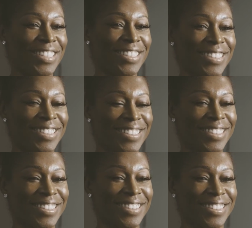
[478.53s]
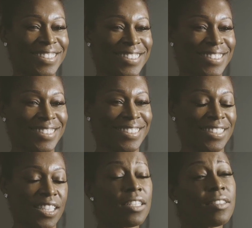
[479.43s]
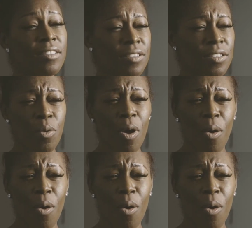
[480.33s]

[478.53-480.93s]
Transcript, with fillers: Okay, do the tootsie roll. Tootsie roll?